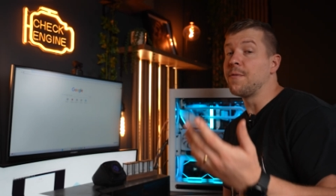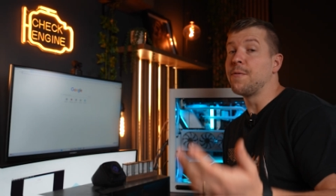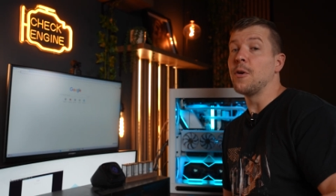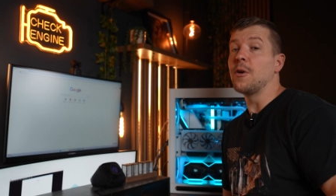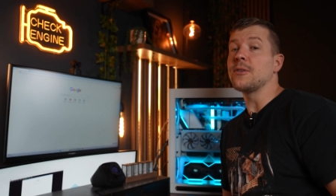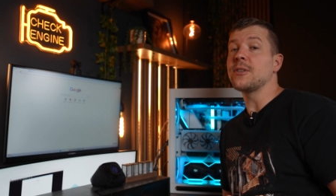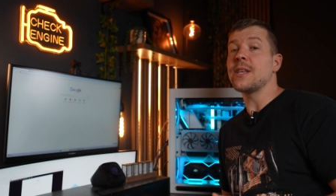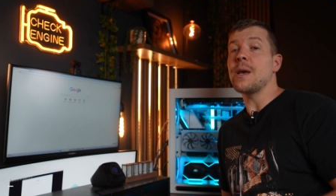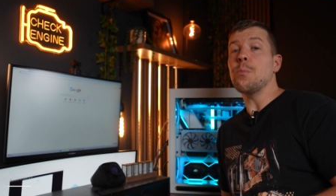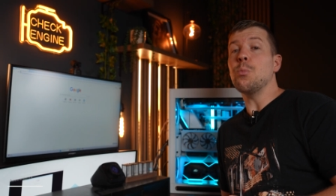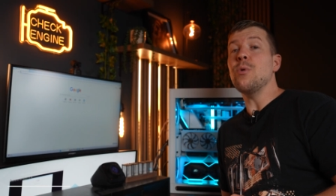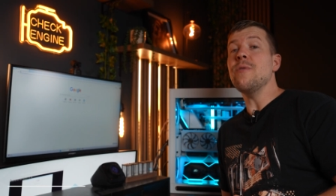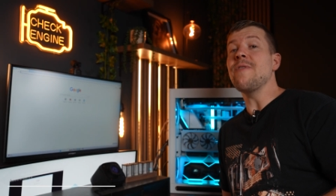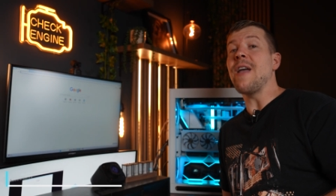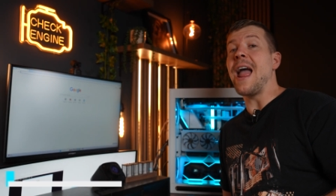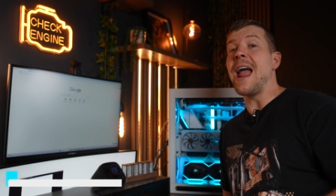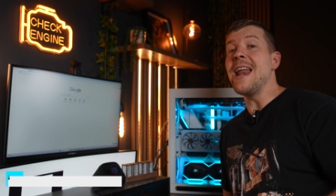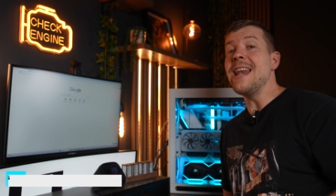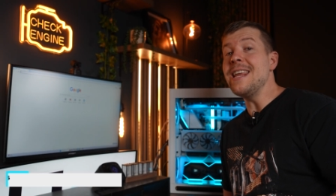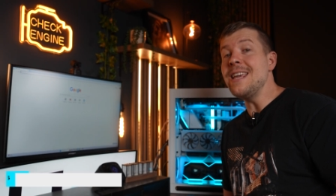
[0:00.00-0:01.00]
the first step with
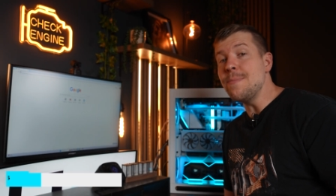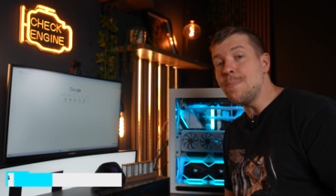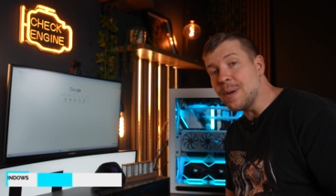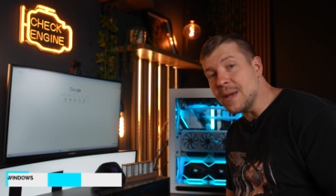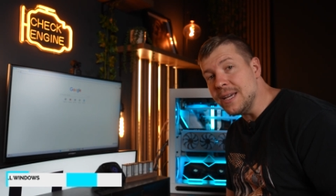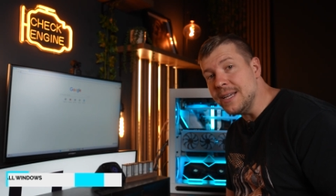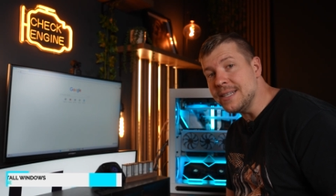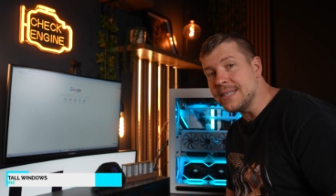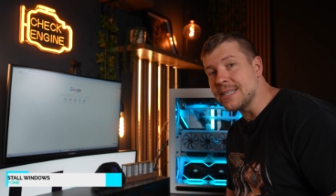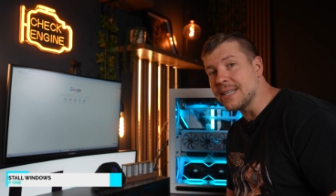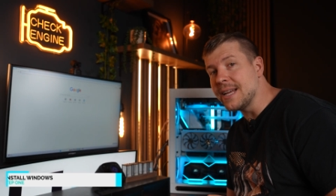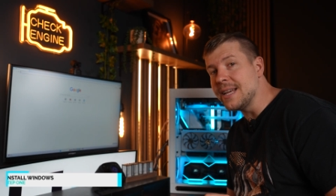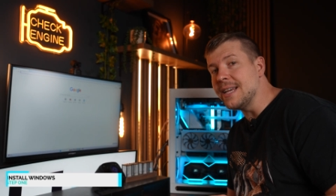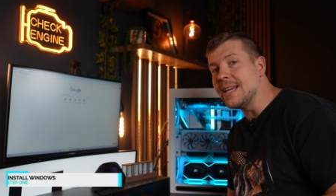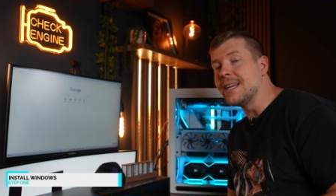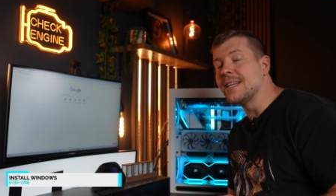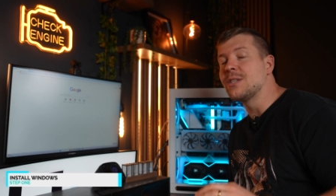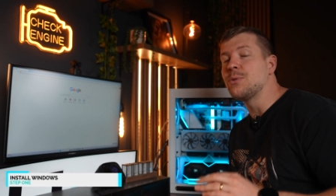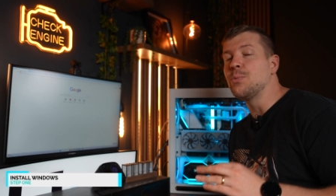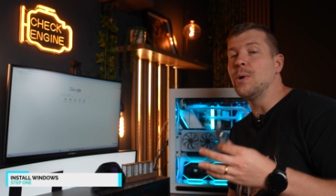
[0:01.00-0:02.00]
any P C
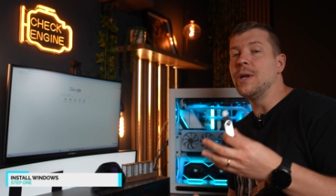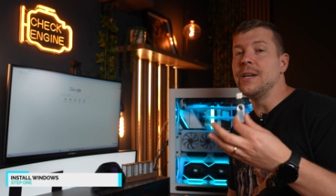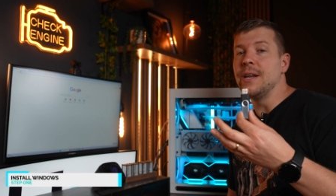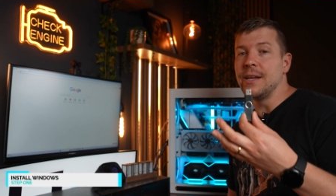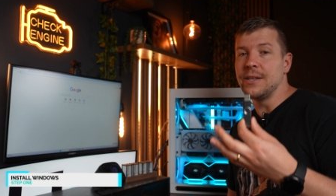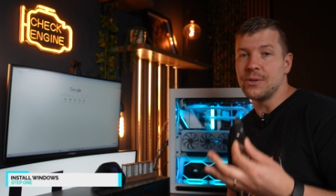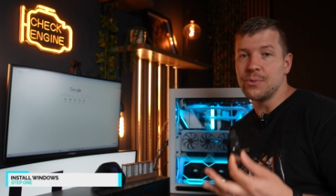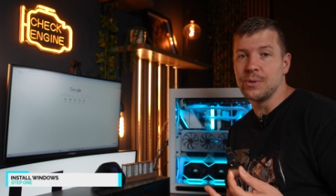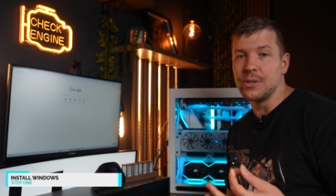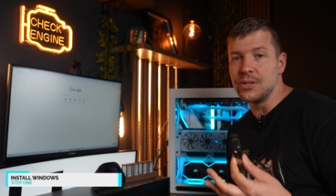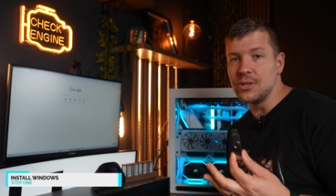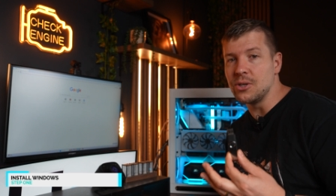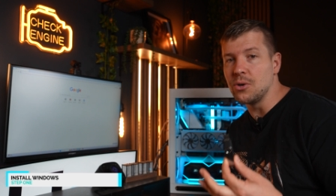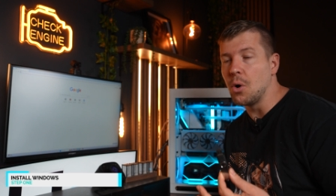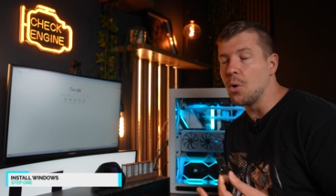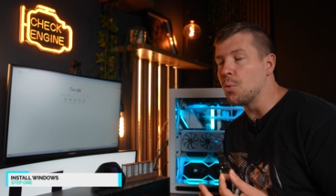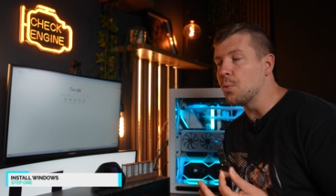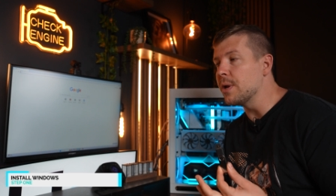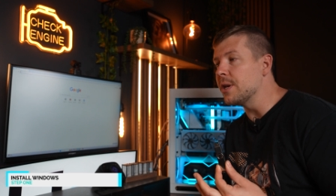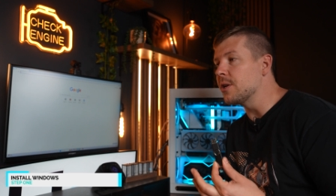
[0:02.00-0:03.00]
is we need to
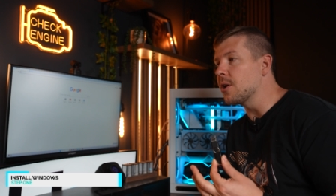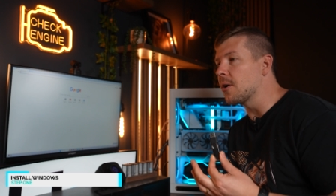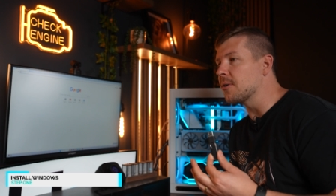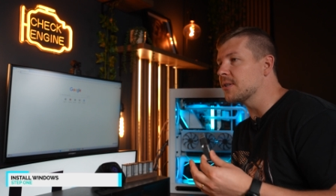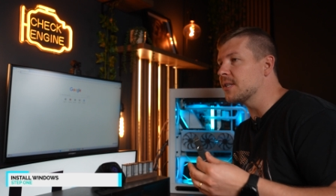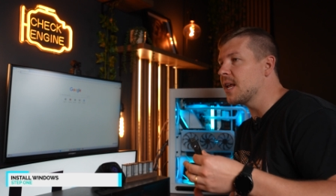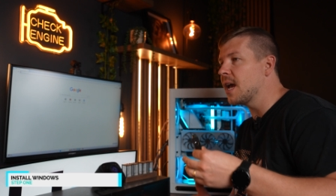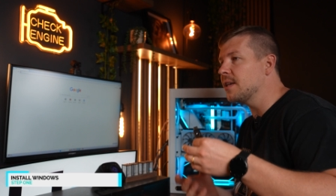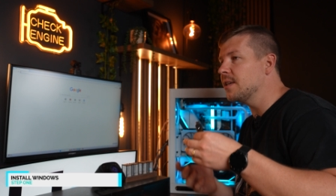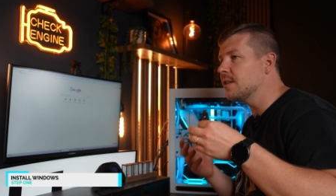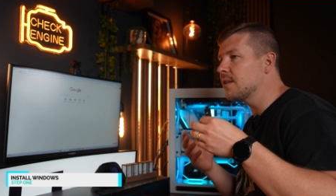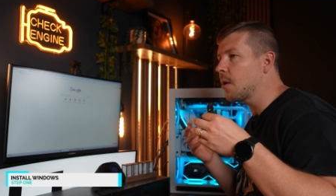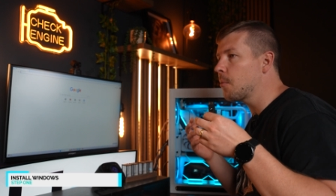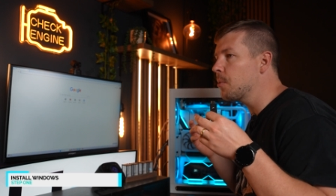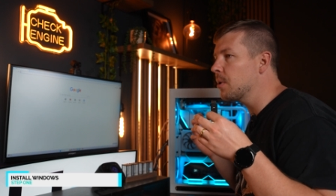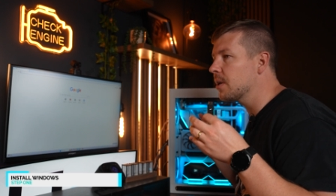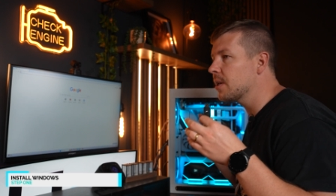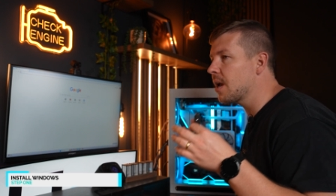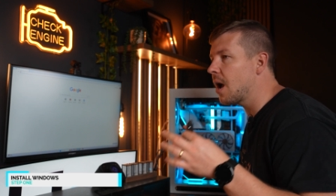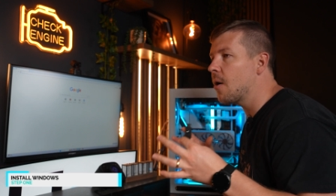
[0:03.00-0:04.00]
install Windows. Now you don't
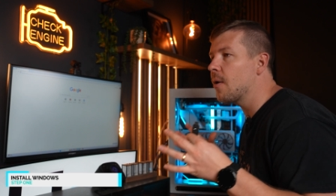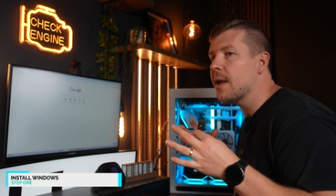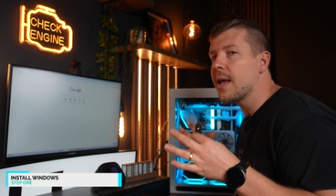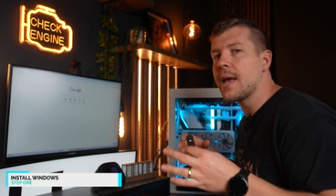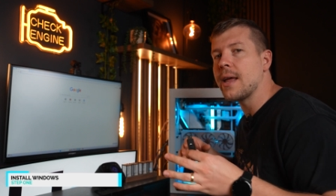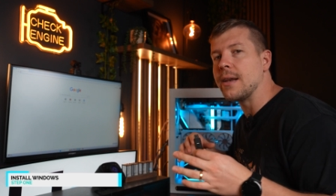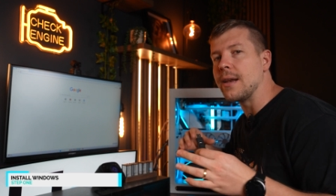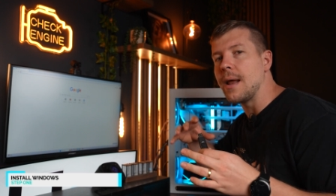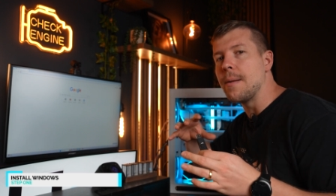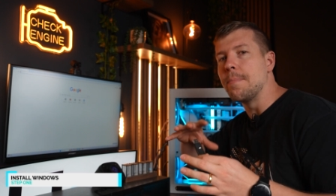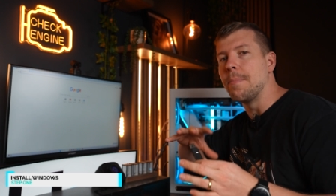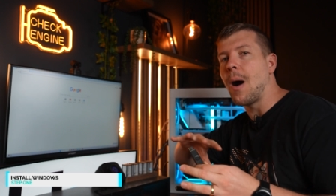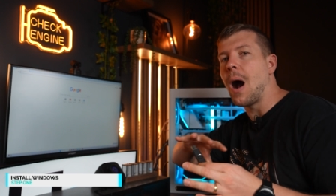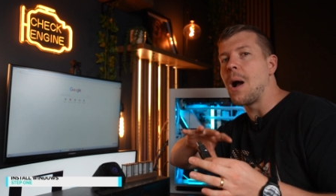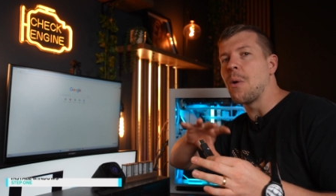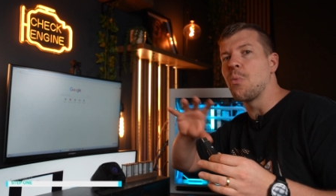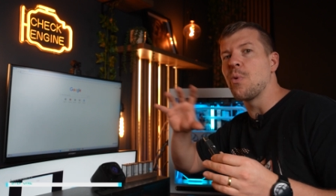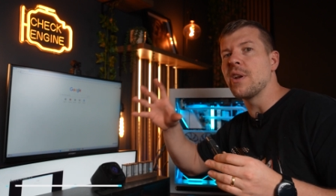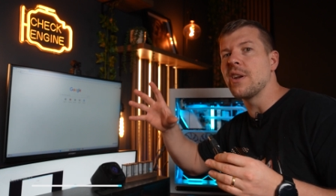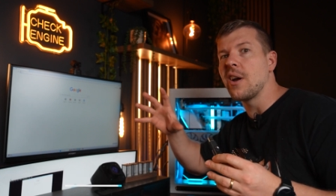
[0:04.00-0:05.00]
want to go ahead and
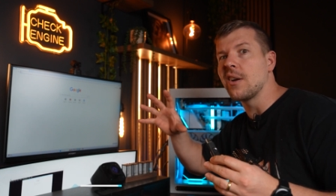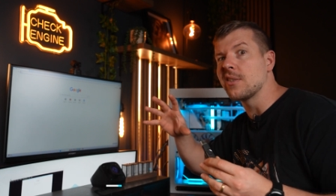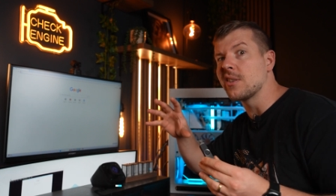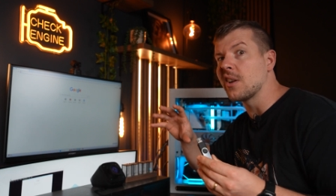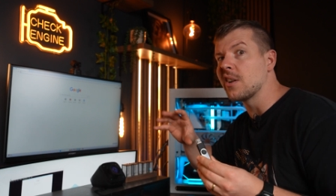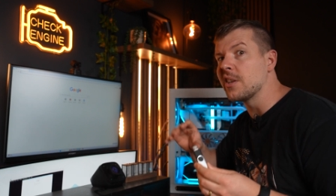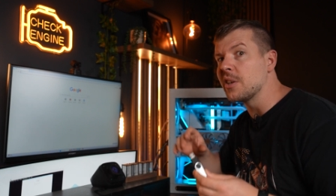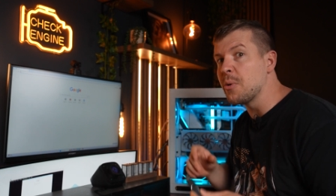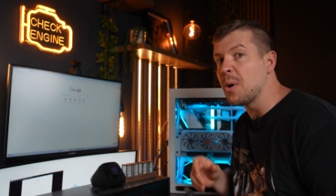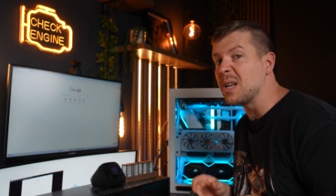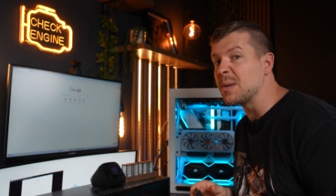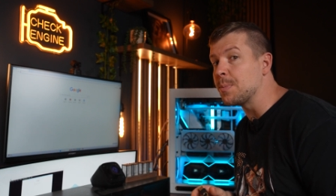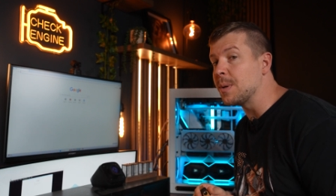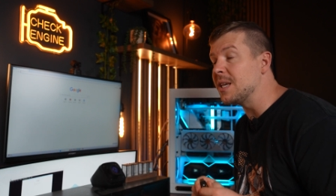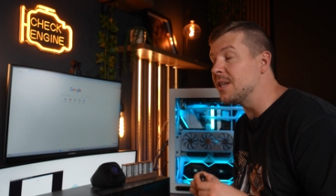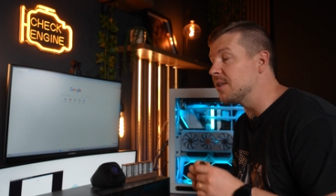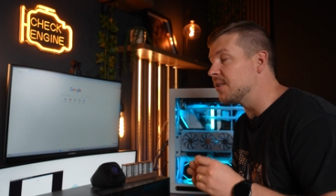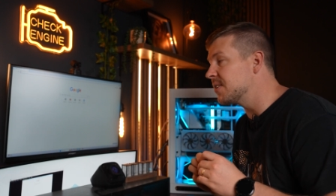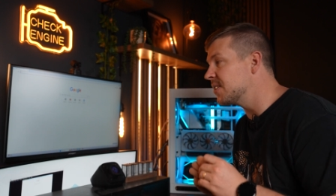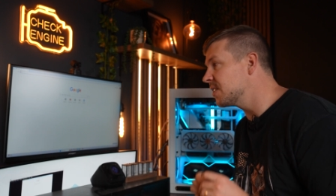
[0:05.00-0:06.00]
buy Windows on a U S B
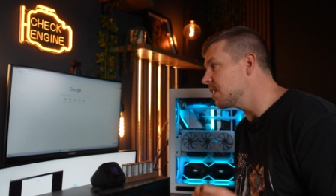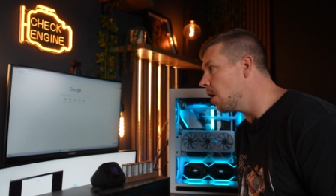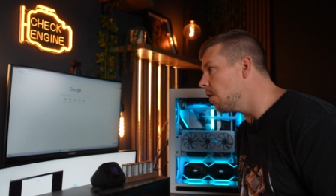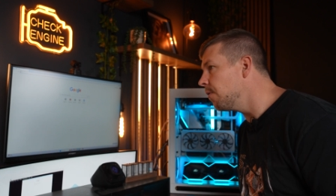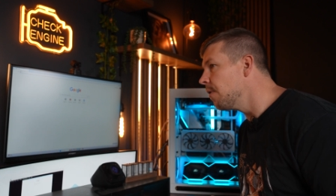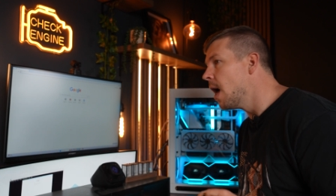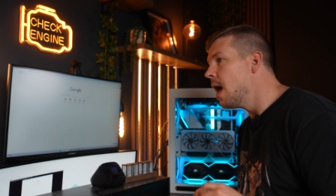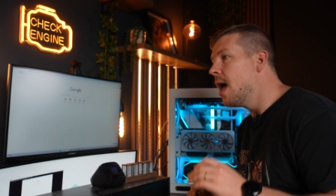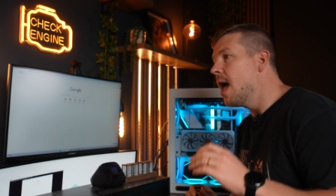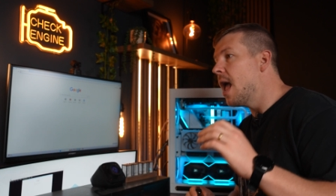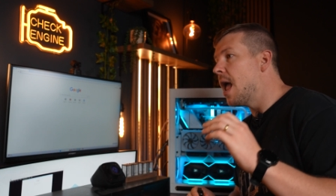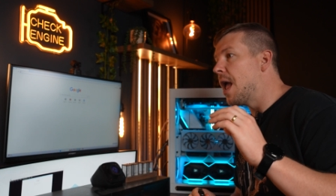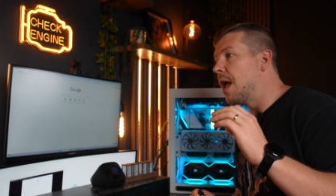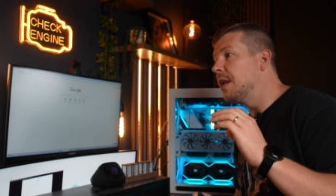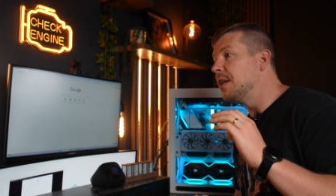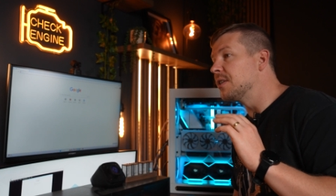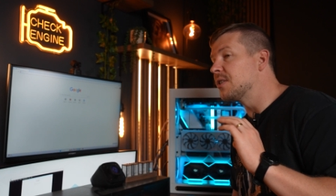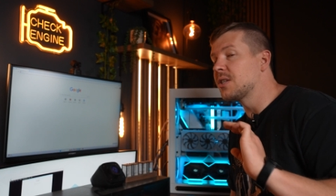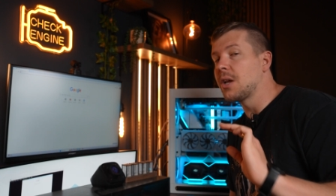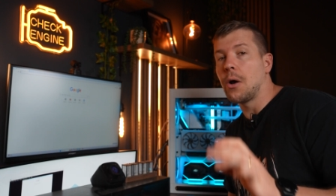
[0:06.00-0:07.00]
yourself, it
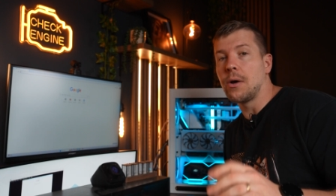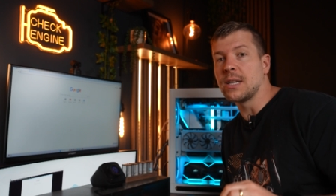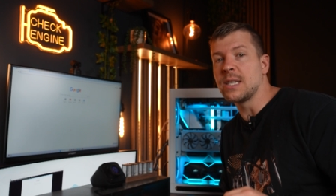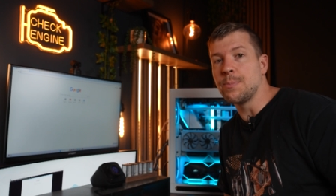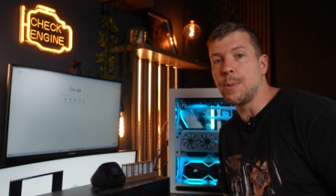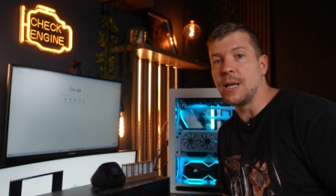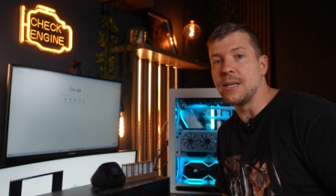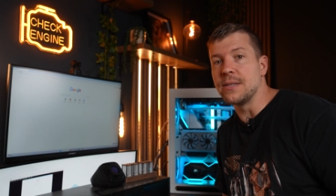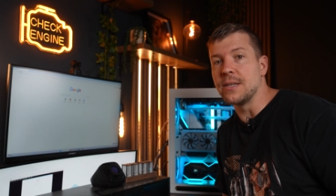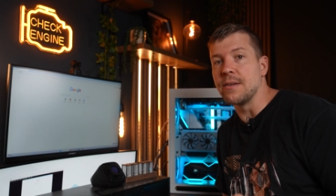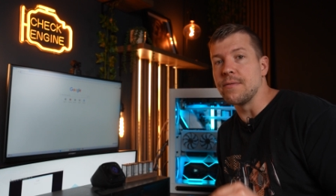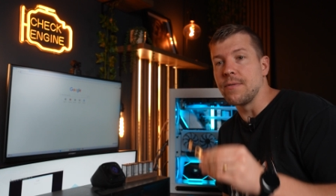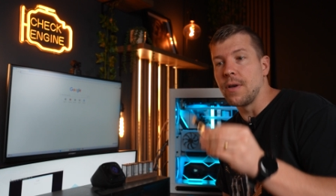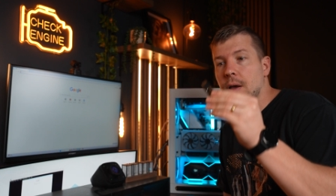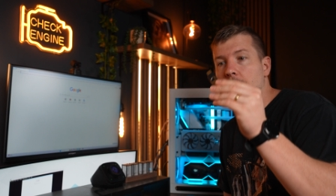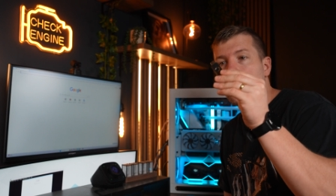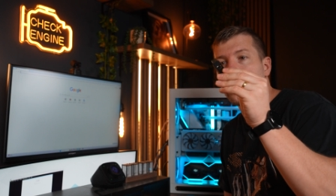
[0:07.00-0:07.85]
is so expensive.